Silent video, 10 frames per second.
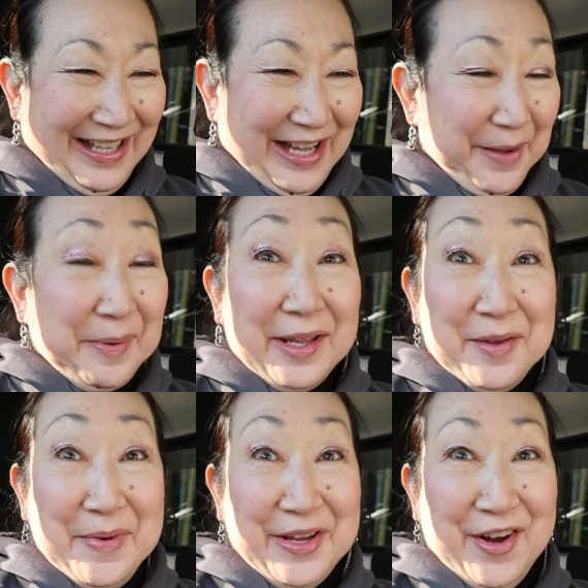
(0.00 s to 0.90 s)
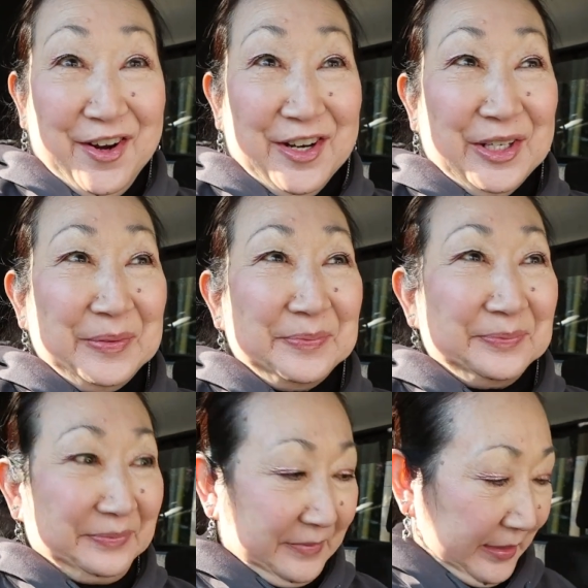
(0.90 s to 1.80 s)
I'm back in my car
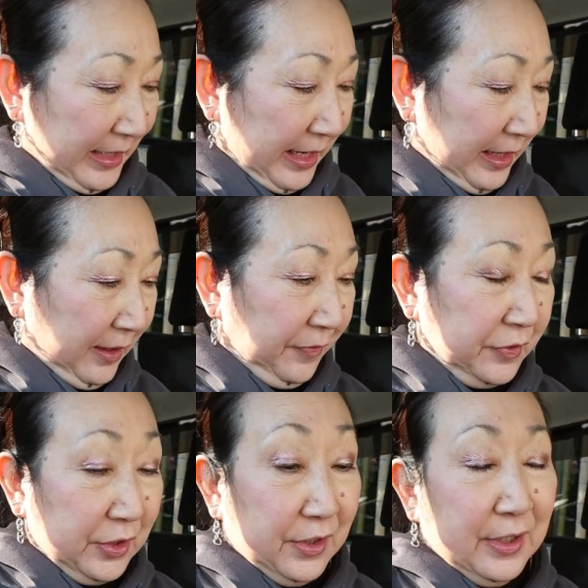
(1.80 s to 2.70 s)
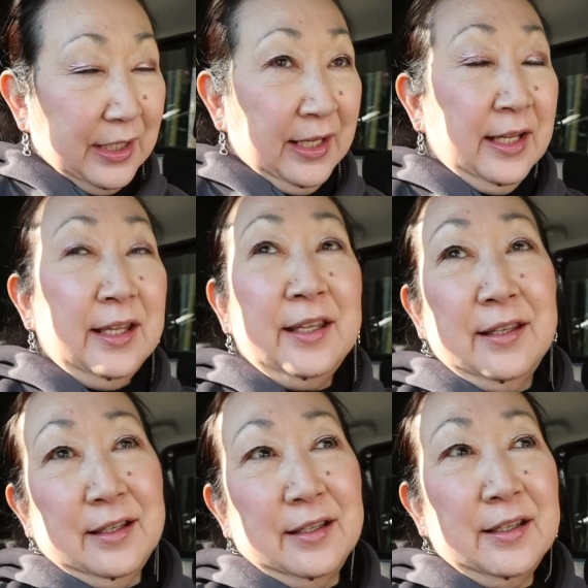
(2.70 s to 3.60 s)
after
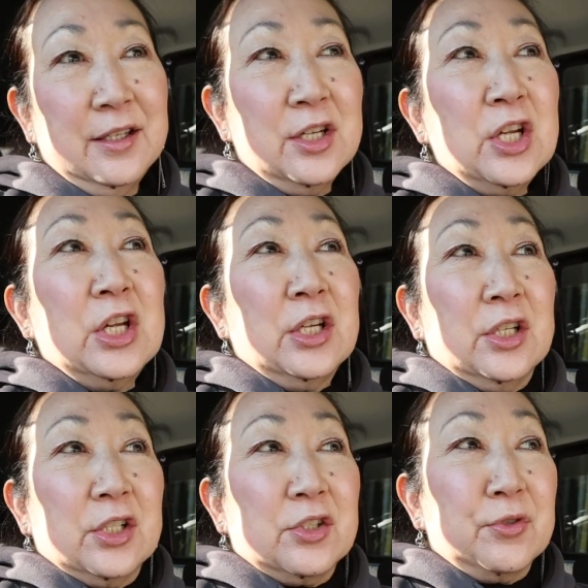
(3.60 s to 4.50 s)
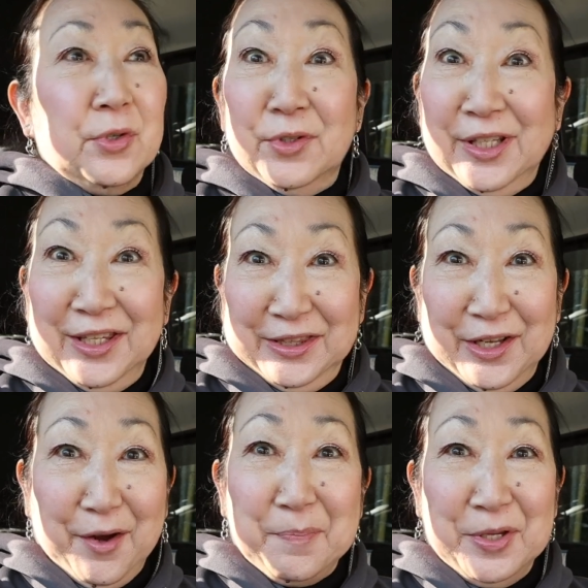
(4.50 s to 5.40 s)
a truly
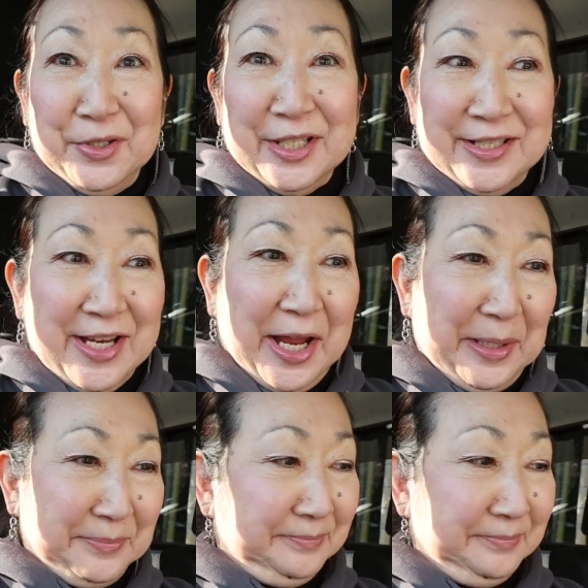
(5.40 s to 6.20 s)
therapeutic day.